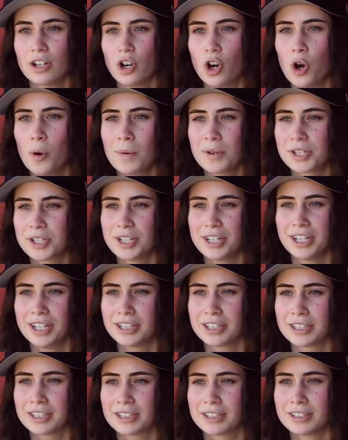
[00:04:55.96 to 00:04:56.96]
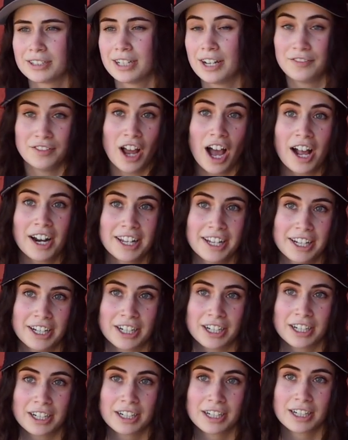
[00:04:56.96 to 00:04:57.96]
Almost a year, if not a
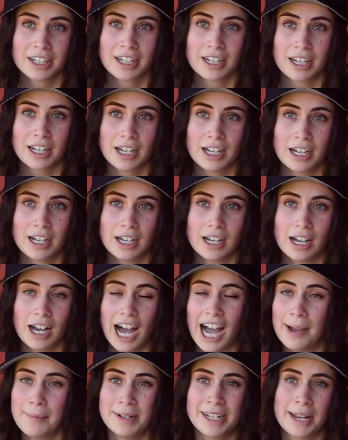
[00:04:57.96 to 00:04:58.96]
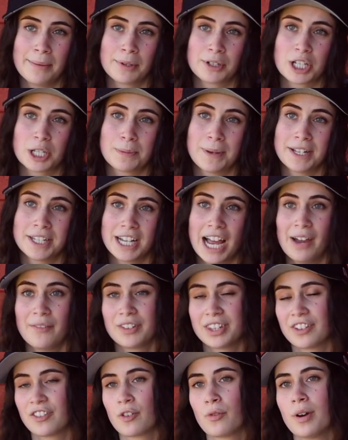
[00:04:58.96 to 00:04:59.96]
year, I've been able to spend time
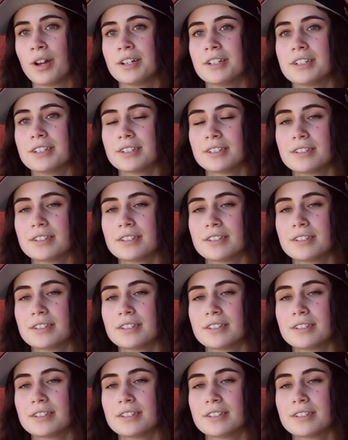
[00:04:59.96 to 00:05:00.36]
with everyone.